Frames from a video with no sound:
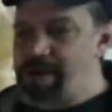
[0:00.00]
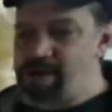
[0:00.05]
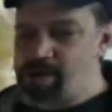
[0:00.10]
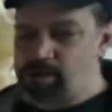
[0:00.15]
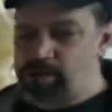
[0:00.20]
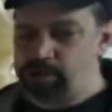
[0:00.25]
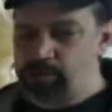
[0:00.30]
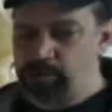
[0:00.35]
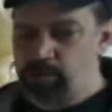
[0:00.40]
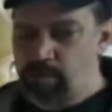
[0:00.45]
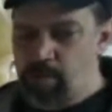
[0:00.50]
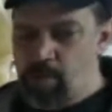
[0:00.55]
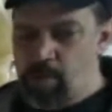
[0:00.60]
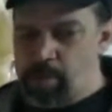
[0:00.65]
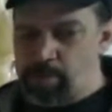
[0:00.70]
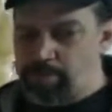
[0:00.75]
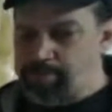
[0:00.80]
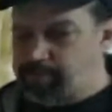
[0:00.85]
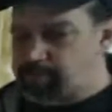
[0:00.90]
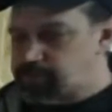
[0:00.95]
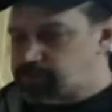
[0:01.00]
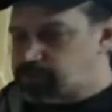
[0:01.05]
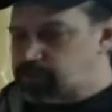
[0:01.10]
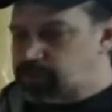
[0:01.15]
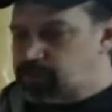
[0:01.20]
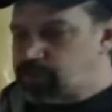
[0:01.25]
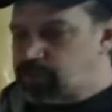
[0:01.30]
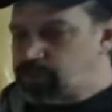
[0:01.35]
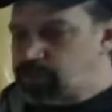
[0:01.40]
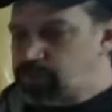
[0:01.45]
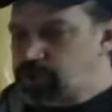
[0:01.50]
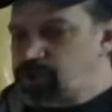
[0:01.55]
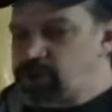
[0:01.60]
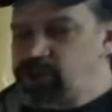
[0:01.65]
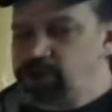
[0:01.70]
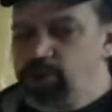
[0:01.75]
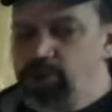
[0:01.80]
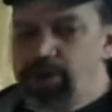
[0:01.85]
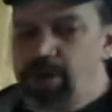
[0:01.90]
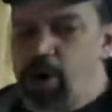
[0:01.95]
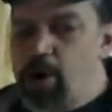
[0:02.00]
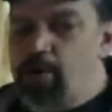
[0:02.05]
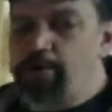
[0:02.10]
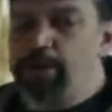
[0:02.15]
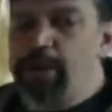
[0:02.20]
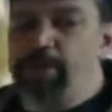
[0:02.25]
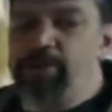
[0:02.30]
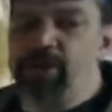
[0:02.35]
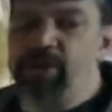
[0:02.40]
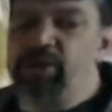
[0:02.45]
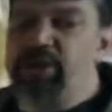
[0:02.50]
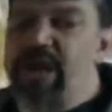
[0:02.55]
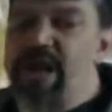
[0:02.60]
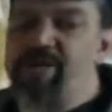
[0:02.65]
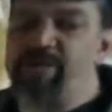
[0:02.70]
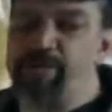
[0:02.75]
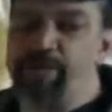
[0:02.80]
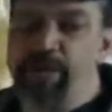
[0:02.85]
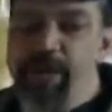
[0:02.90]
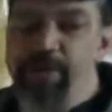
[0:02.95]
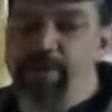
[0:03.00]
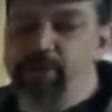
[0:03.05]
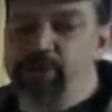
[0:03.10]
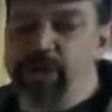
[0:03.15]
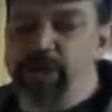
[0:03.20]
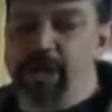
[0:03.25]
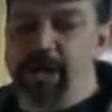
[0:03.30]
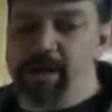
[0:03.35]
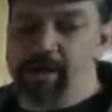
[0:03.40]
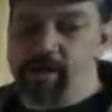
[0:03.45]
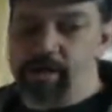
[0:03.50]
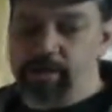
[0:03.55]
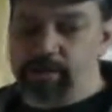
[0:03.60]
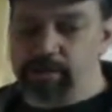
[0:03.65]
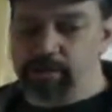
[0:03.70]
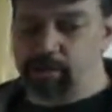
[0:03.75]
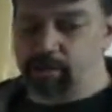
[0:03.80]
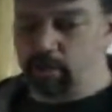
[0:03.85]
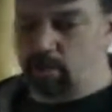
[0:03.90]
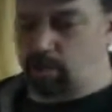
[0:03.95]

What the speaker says: All right. Should we open up the chat for people tonight?